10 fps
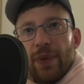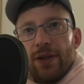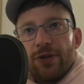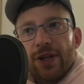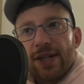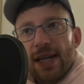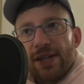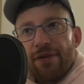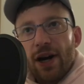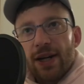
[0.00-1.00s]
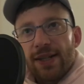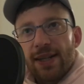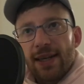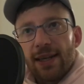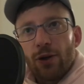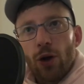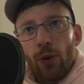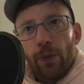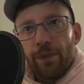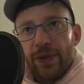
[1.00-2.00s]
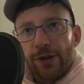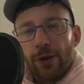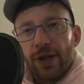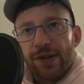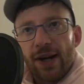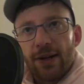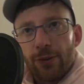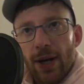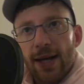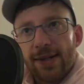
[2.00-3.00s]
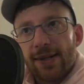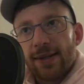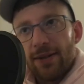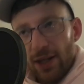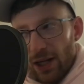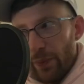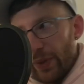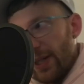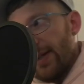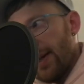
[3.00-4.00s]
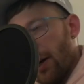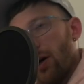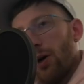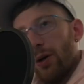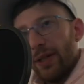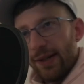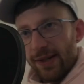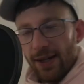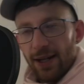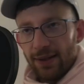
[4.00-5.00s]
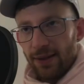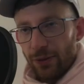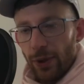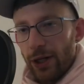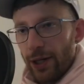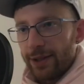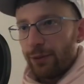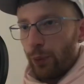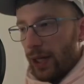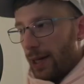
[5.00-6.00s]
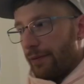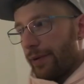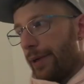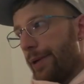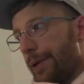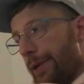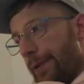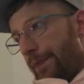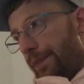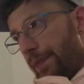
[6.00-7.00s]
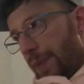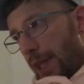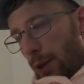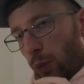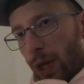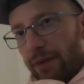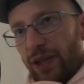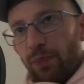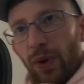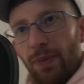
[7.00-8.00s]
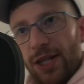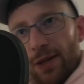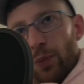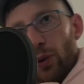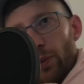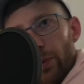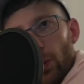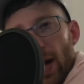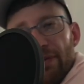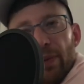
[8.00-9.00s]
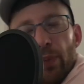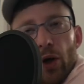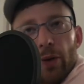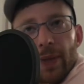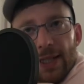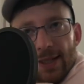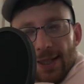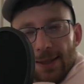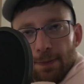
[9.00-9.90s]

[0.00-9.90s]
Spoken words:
just as far as they go. So they start to ask the company, say, oh, it's not radioactive. We have the permits.